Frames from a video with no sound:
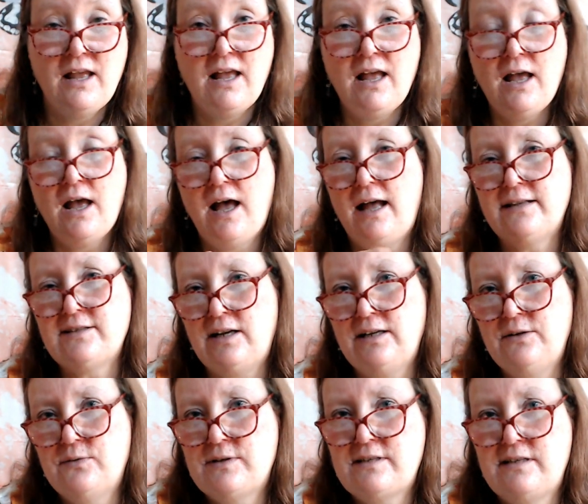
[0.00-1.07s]
I'll tell you a
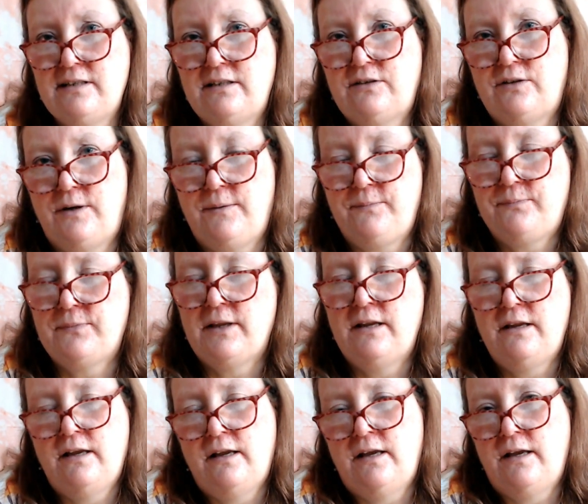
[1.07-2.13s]
secret.
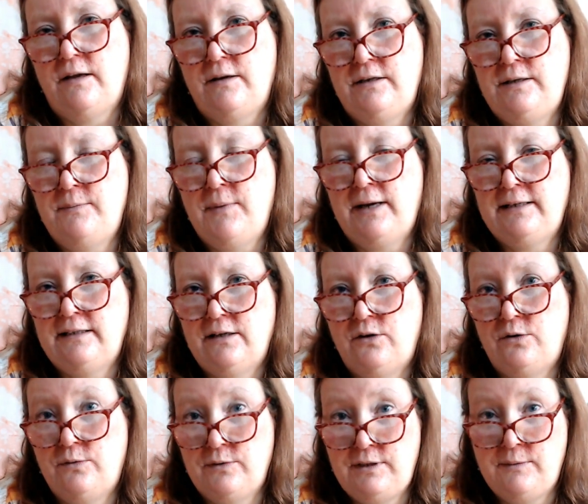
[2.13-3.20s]
You may
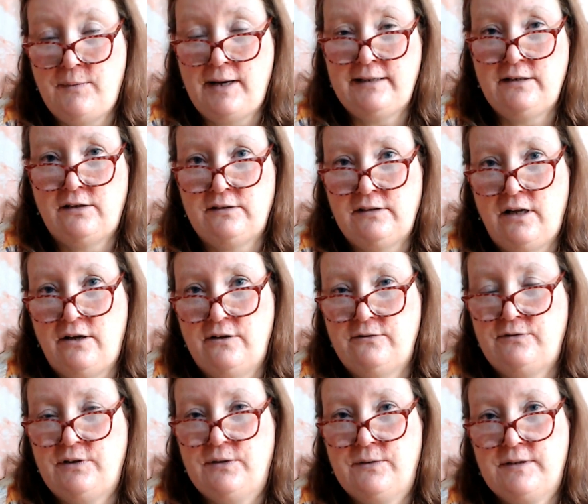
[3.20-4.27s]
or you may not know,
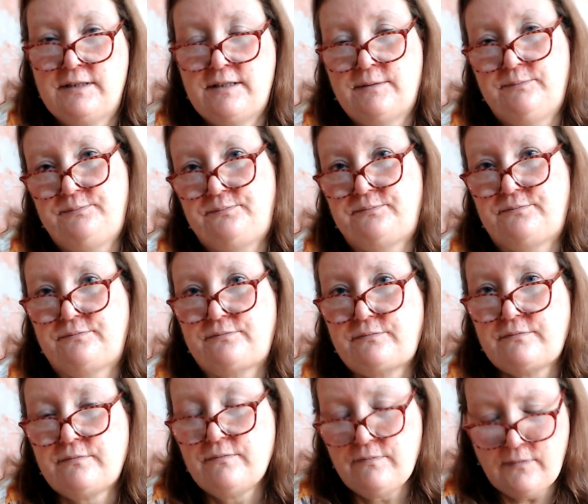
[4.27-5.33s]
viewers.
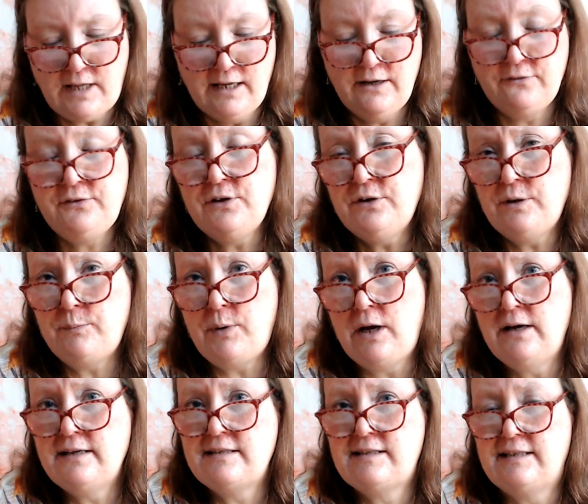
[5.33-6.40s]
If you're a
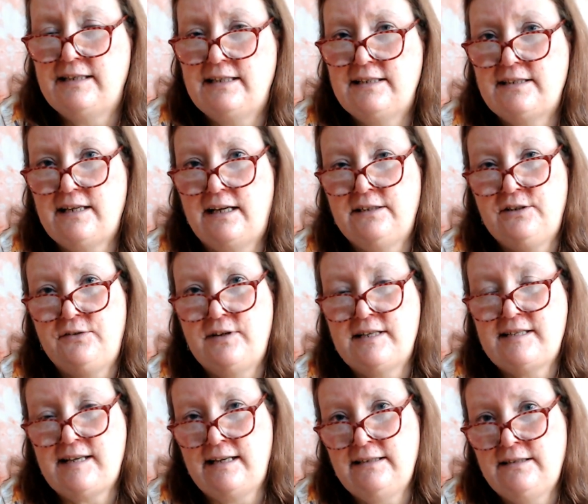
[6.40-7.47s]
Pisces and your
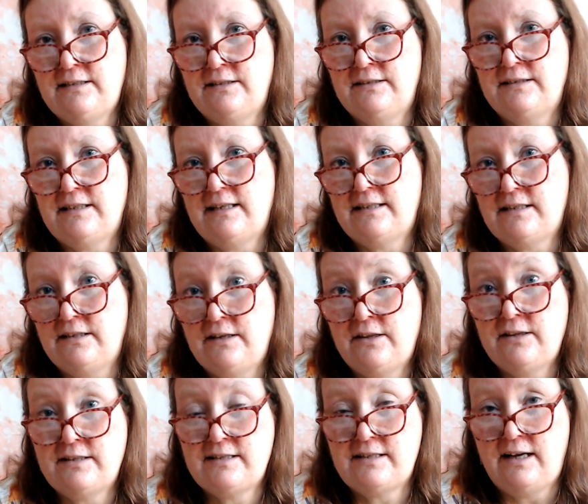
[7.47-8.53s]
ascendant is another
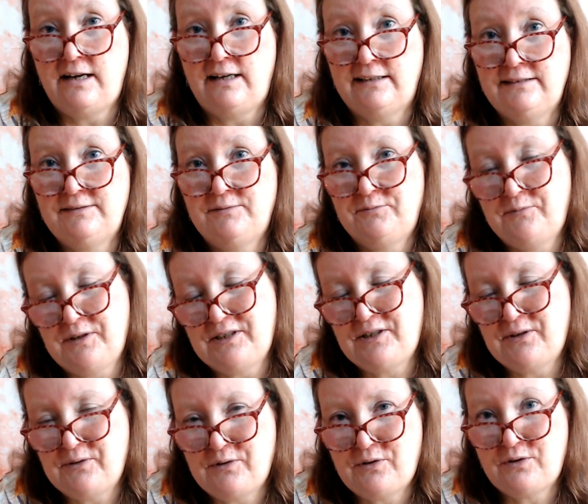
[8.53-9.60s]
sign, which it
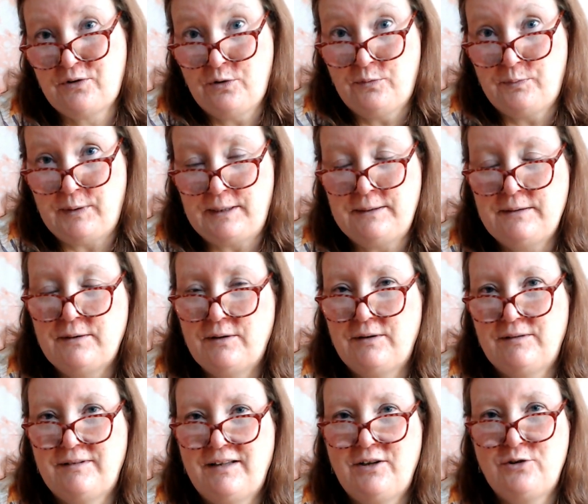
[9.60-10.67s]
could be,
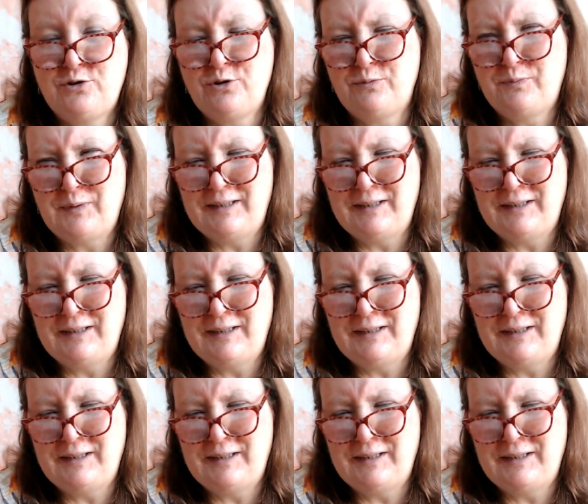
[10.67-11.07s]
should be,